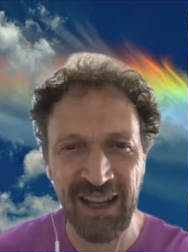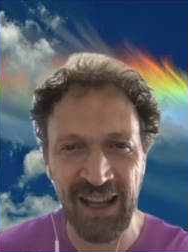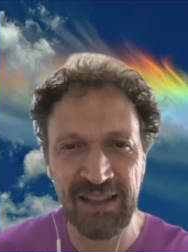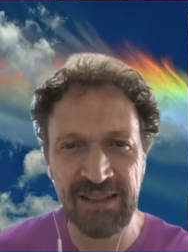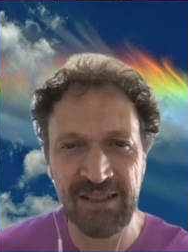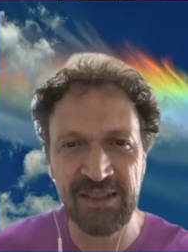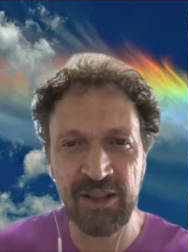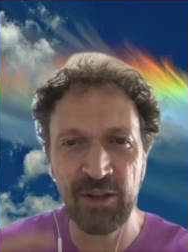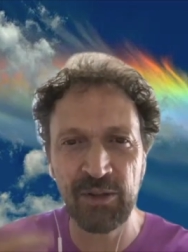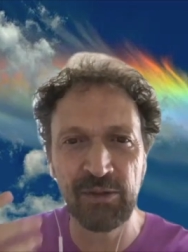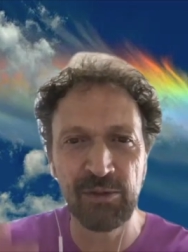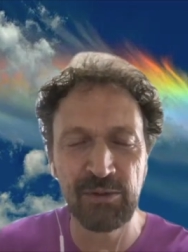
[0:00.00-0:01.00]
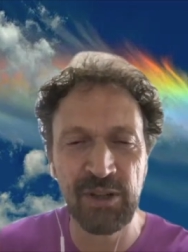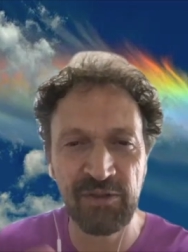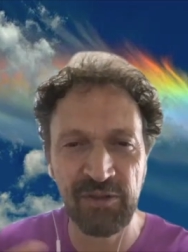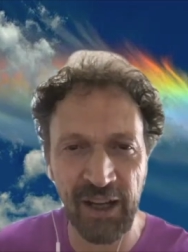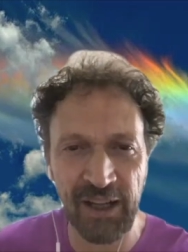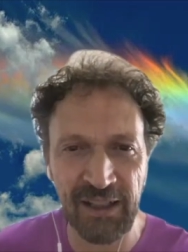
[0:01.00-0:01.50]
and so
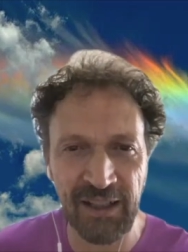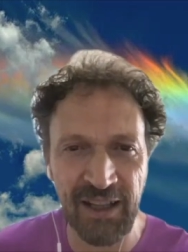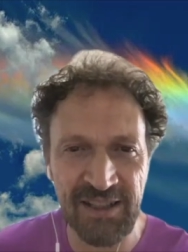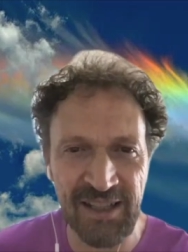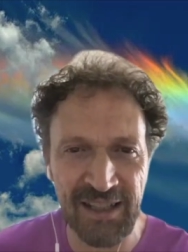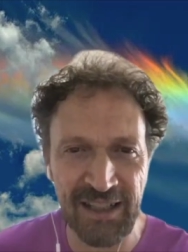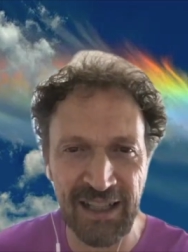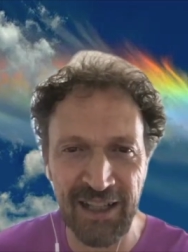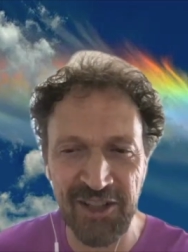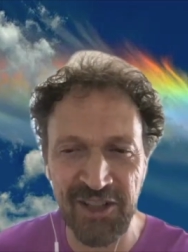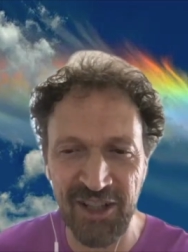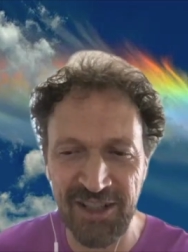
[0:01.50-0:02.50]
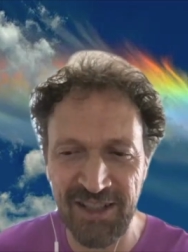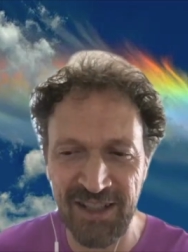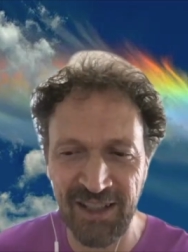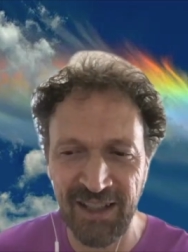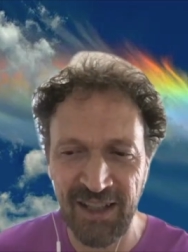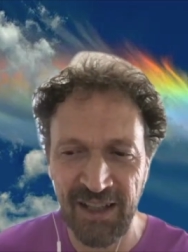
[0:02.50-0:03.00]
revitalizing and
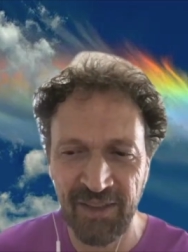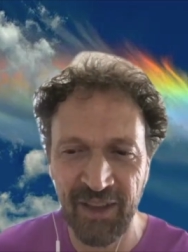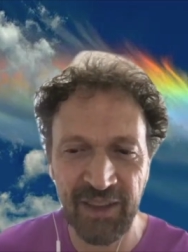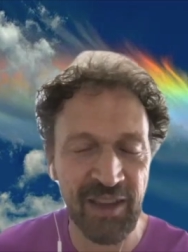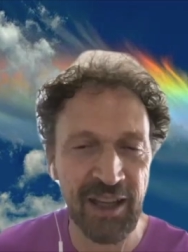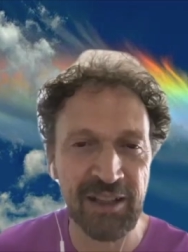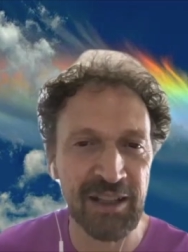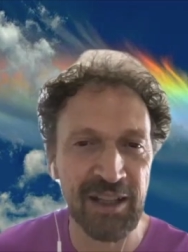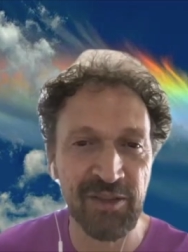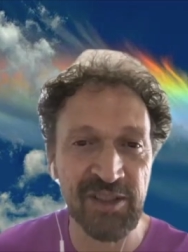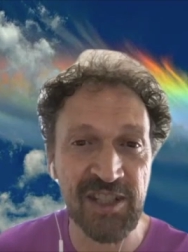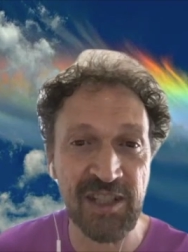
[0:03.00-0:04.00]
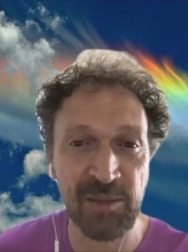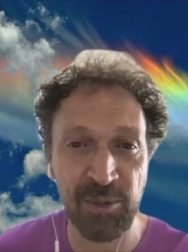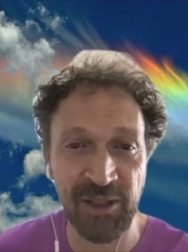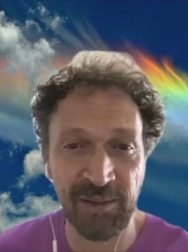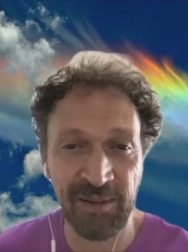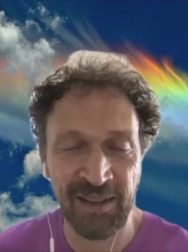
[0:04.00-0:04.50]
energizing that they'd never skip it.